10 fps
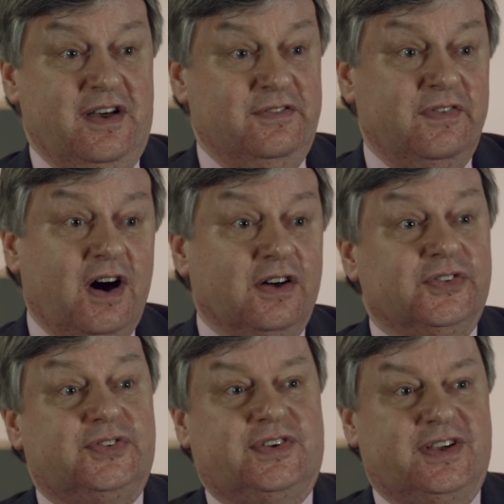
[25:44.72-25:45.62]

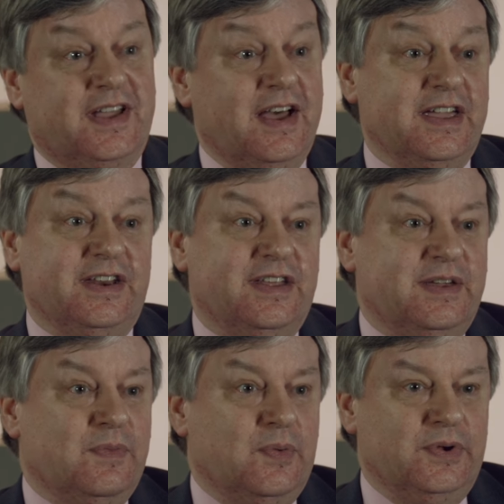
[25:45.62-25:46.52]
advanced again
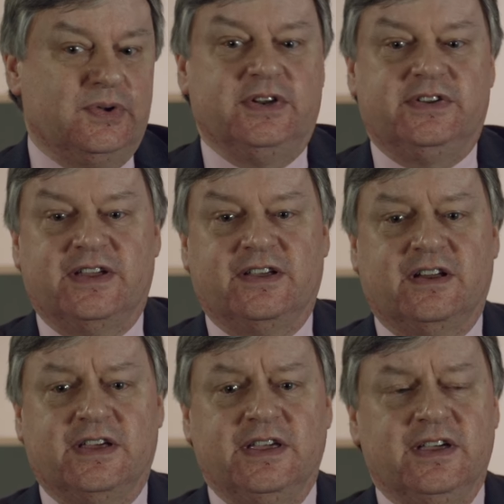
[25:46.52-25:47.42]
in what we were doing
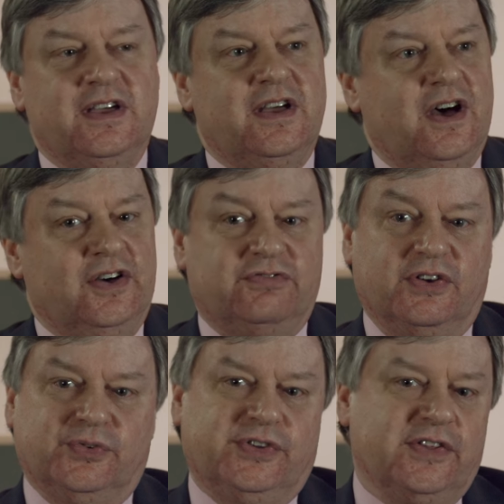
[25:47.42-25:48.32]
technically. As
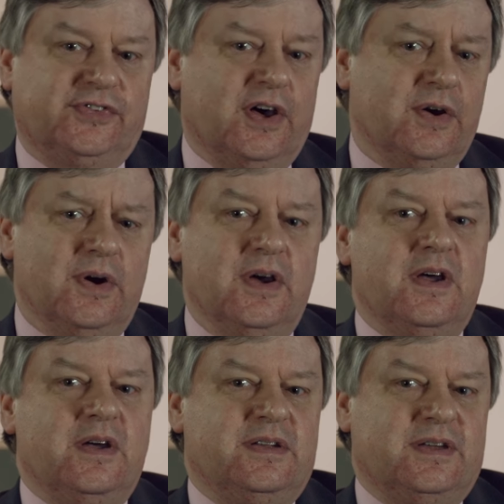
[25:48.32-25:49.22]
Russell says though,
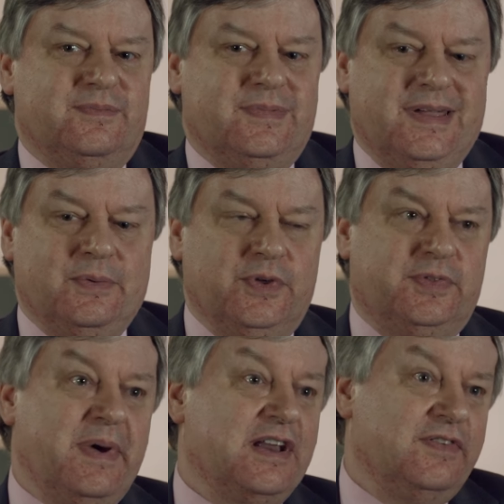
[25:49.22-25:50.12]
you know, with
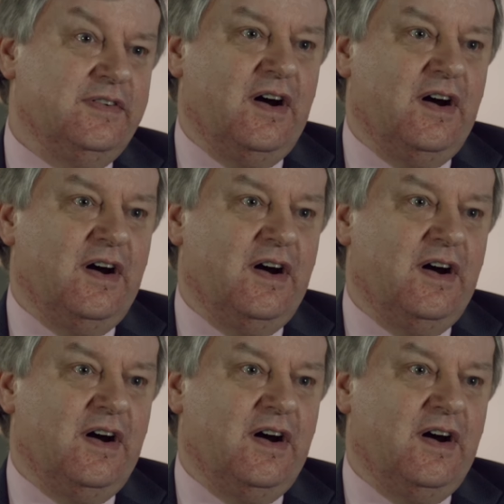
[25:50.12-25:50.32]
the benefit of